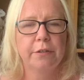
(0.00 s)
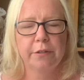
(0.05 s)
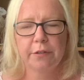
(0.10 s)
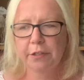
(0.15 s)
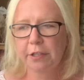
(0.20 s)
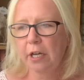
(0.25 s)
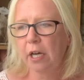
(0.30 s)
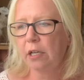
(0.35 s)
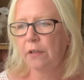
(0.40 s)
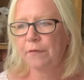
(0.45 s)

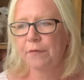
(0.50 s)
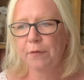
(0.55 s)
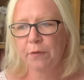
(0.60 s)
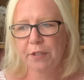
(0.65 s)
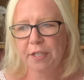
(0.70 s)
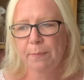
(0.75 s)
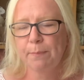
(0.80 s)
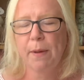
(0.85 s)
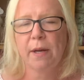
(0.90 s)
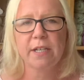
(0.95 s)
kind of
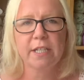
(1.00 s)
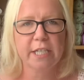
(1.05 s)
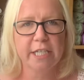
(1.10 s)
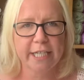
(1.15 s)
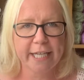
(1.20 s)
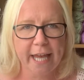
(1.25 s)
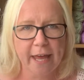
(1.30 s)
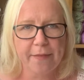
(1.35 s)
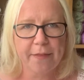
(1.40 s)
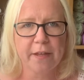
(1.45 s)
spun
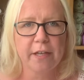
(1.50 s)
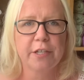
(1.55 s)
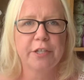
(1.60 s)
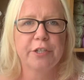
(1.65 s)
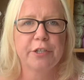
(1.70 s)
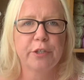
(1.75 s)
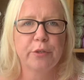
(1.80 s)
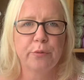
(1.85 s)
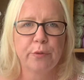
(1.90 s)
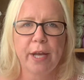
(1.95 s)
together to
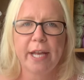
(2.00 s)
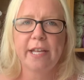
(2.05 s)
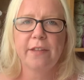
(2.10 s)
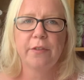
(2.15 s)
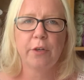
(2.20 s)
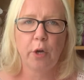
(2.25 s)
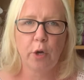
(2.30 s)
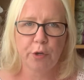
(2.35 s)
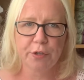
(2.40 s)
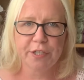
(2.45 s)
create the
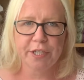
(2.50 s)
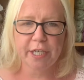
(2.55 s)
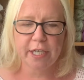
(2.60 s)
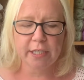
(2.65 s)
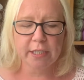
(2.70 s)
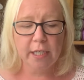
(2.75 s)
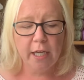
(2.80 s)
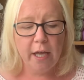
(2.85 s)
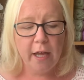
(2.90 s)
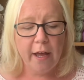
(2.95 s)

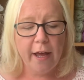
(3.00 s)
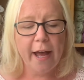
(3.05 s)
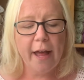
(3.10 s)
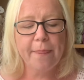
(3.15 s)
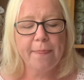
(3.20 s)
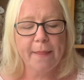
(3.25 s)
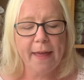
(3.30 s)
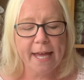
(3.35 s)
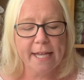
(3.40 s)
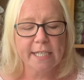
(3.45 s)
cotton,
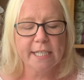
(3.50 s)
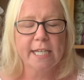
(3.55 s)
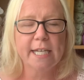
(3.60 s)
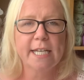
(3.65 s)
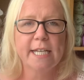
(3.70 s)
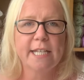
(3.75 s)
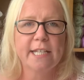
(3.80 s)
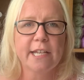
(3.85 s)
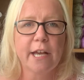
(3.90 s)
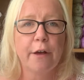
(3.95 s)
and that
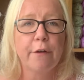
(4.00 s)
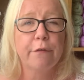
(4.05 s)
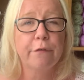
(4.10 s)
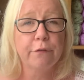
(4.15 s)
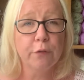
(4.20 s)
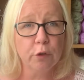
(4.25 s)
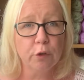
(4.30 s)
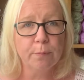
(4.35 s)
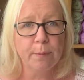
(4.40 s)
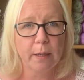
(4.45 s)
is a
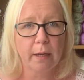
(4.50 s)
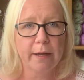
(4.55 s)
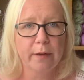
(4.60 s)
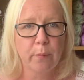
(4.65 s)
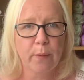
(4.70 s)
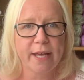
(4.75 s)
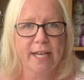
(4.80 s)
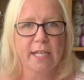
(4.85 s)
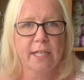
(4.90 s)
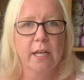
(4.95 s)
4-ply
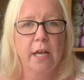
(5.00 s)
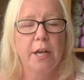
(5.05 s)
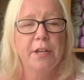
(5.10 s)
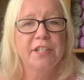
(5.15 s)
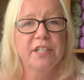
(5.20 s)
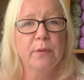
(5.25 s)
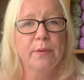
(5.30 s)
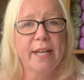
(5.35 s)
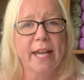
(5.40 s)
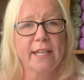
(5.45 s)
weight.
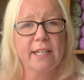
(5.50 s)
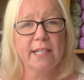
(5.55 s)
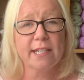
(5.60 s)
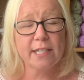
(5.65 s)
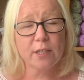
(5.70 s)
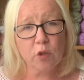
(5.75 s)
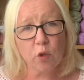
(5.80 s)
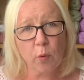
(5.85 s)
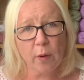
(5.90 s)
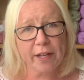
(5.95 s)
So again, it's
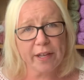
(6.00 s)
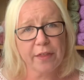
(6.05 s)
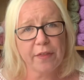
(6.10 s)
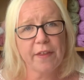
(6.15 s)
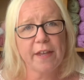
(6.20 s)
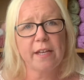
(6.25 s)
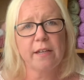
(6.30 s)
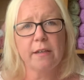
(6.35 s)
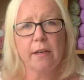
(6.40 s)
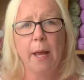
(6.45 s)
still quite
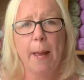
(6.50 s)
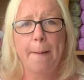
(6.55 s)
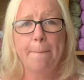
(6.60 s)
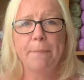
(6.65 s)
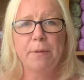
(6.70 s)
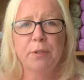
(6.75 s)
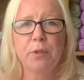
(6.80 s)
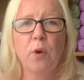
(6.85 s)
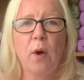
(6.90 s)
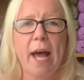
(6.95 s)
thin,
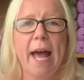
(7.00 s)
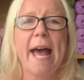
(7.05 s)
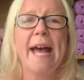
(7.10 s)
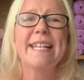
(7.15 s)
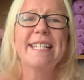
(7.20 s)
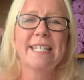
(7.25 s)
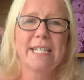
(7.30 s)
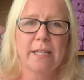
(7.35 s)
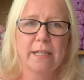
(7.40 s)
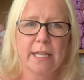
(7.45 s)
but not
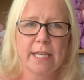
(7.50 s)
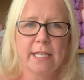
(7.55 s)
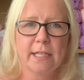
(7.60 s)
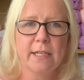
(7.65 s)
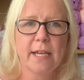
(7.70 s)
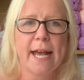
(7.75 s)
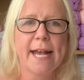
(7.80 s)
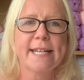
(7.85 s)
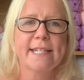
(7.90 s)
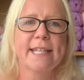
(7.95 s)
as thin
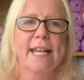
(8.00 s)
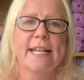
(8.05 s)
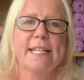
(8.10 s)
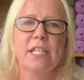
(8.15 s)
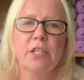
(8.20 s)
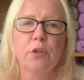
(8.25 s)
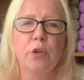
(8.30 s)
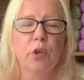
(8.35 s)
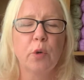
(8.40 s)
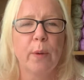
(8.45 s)
as that
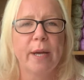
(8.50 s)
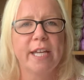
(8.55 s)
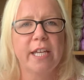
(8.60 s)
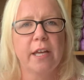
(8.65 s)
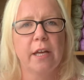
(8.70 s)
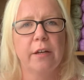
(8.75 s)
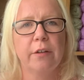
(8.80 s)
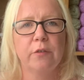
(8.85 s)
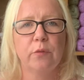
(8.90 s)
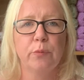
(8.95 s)
sock weight
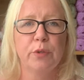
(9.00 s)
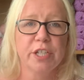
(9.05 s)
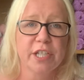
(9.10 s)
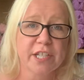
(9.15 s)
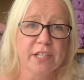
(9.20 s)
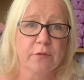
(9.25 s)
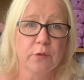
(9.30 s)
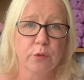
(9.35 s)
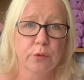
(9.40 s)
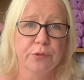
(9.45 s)
yarn, which is
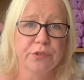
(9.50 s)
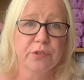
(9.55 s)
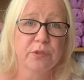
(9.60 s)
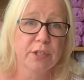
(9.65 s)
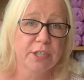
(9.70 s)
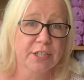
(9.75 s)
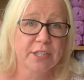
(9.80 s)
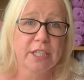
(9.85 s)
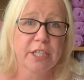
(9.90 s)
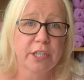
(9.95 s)
of course
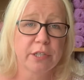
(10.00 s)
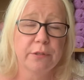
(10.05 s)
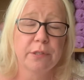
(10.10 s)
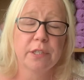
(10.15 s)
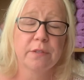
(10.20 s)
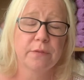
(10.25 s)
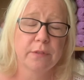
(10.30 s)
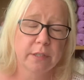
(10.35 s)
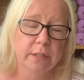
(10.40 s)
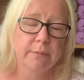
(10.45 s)
traditionally
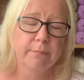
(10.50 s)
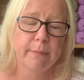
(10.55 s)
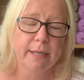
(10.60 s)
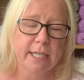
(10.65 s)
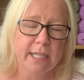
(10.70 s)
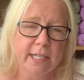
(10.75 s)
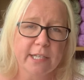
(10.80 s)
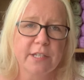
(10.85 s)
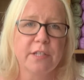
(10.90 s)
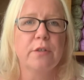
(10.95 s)
used for
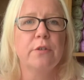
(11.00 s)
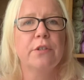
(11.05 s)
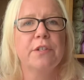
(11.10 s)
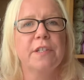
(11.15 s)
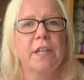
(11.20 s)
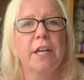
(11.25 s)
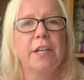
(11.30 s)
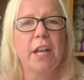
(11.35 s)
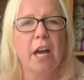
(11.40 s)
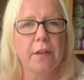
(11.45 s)
making socks
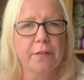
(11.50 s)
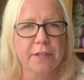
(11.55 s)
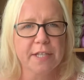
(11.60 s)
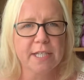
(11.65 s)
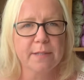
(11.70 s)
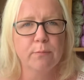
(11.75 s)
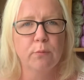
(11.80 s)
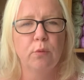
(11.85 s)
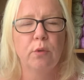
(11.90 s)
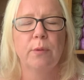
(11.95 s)
and other
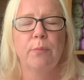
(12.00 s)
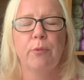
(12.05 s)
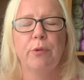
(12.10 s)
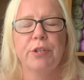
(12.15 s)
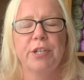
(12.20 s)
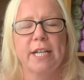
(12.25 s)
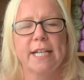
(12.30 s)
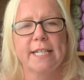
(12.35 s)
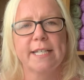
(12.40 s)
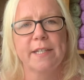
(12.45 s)
smaller
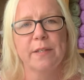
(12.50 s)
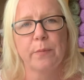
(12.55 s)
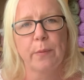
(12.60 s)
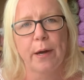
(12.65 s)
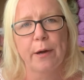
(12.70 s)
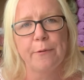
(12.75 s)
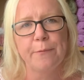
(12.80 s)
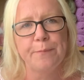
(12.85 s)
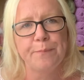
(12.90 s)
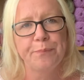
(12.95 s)
projects as
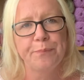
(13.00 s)
well.